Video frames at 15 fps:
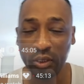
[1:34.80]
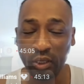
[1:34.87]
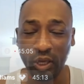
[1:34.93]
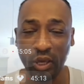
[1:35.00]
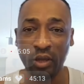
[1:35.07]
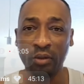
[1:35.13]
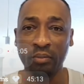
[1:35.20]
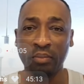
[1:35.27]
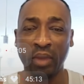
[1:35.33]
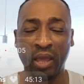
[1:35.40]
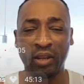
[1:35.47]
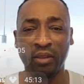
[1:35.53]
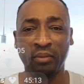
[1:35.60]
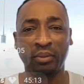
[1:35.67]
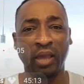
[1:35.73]
Okay,
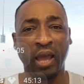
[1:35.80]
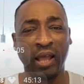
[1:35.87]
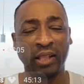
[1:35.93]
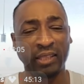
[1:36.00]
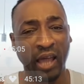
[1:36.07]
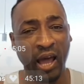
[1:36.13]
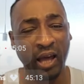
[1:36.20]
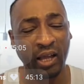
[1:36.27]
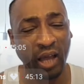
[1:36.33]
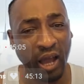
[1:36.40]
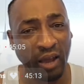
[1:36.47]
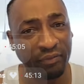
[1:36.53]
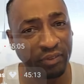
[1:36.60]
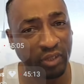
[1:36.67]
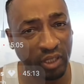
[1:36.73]
man, you can't talk
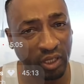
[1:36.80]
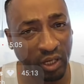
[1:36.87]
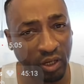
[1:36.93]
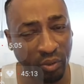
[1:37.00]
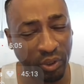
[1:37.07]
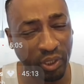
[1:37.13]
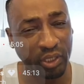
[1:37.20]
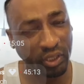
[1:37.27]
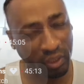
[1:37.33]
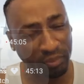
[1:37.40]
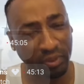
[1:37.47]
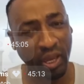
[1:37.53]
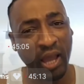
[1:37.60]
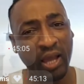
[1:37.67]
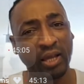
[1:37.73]
after here with it.
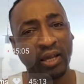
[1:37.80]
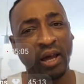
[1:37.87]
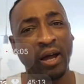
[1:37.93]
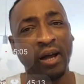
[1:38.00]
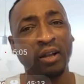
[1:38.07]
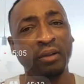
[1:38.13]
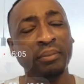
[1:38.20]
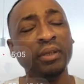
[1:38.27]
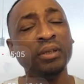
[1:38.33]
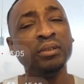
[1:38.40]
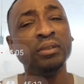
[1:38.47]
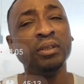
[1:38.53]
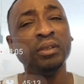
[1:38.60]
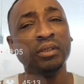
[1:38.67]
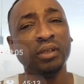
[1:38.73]
You can't call
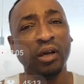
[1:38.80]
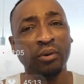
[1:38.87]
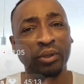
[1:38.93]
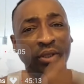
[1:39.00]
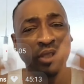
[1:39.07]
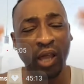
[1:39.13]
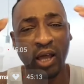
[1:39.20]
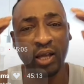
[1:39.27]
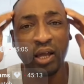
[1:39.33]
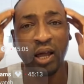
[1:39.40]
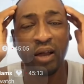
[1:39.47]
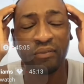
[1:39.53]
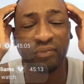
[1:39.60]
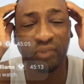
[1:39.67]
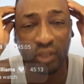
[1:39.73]
me, and we talk
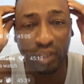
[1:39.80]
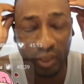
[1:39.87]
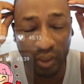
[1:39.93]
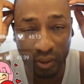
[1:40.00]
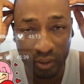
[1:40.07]
after here.